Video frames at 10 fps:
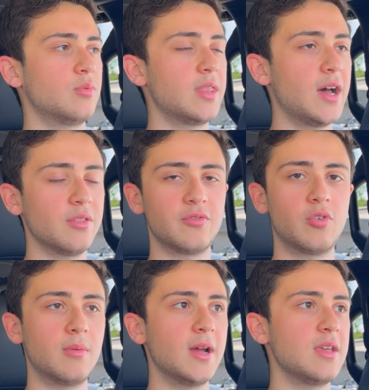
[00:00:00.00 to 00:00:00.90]
without the
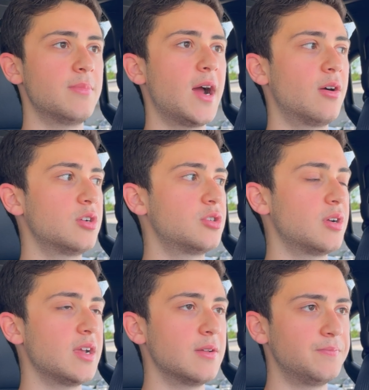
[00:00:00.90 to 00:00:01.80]
4xe
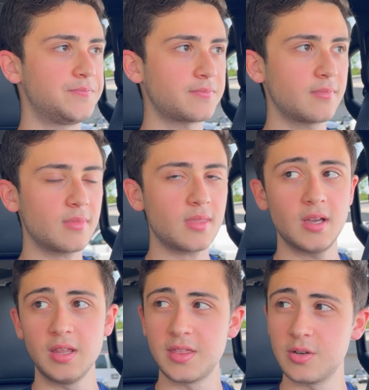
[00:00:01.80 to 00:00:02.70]
powertrain,
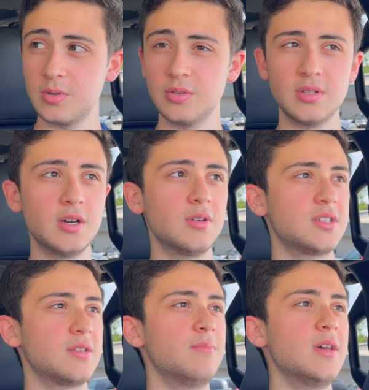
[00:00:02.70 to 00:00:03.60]
I think what you'll
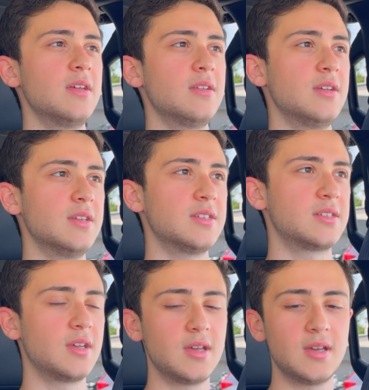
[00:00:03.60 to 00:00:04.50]
notice a bit is
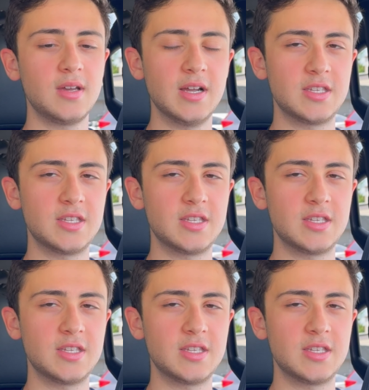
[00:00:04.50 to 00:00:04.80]
it's a